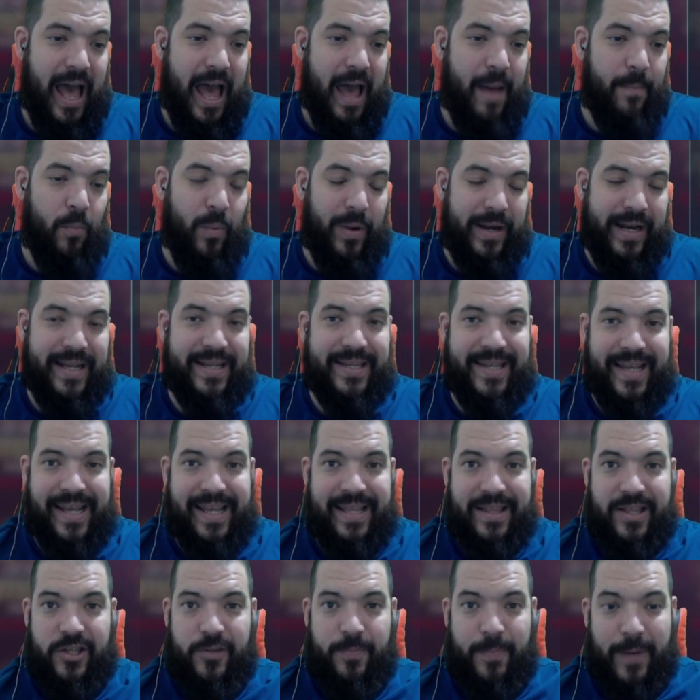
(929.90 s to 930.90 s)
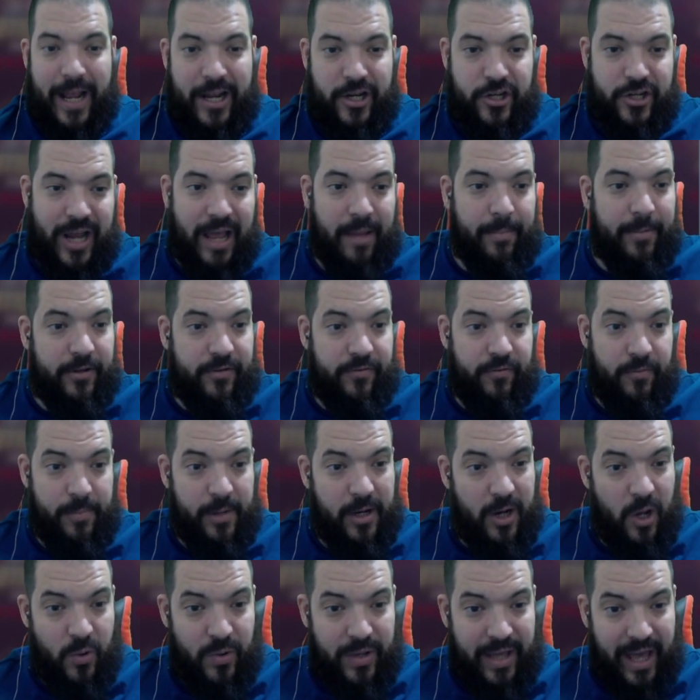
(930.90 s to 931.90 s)
when he's eating the splash damage from
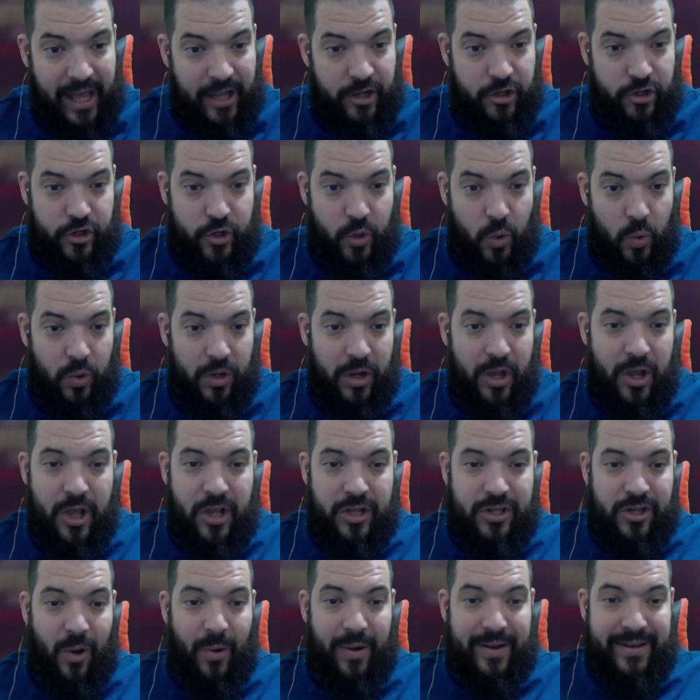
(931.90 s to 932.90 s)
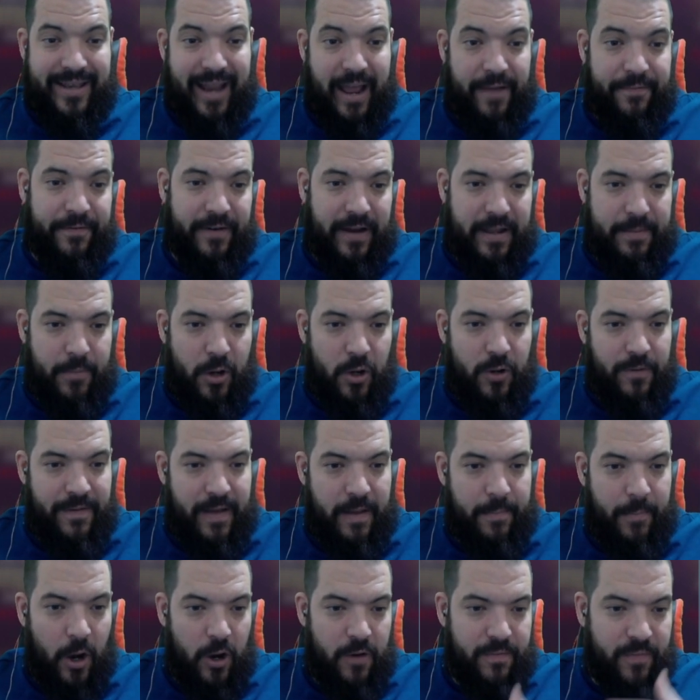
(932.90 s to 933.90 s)
the Luke Cage taunt. So I'd definitely move
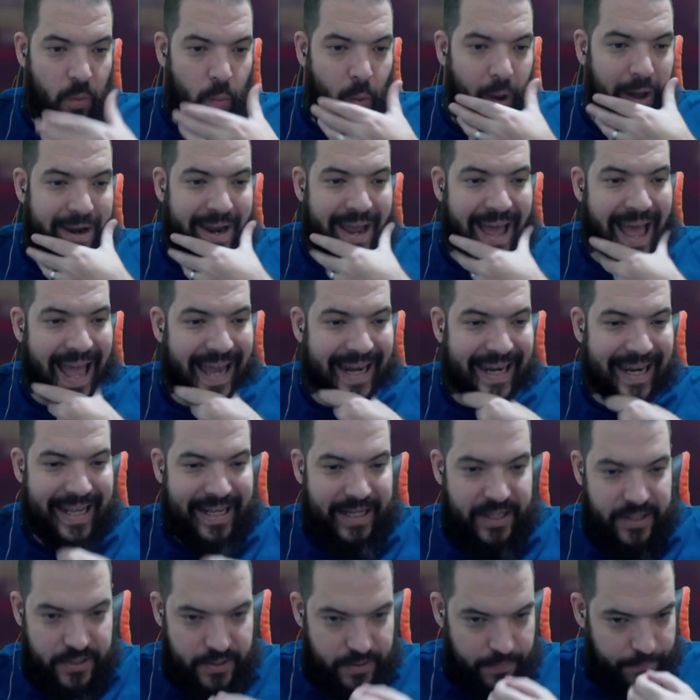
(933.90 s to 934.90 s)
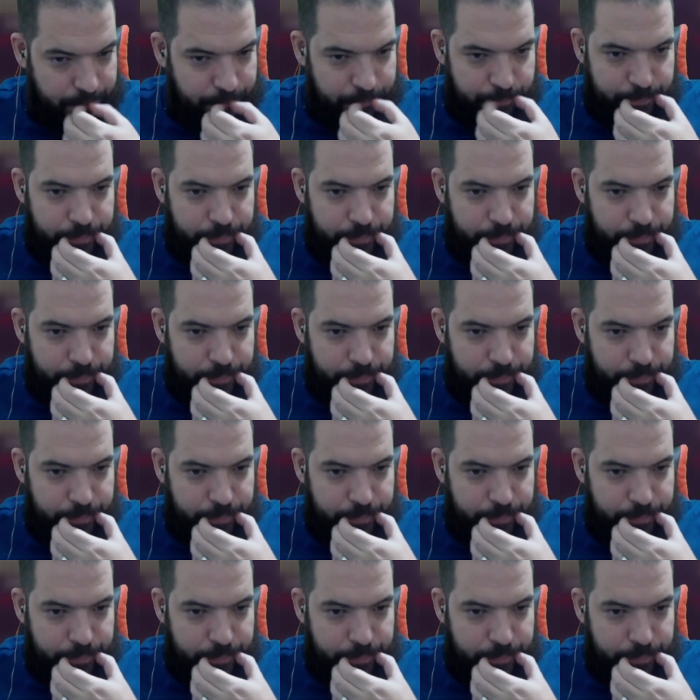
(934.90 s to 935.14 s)
him over one at least.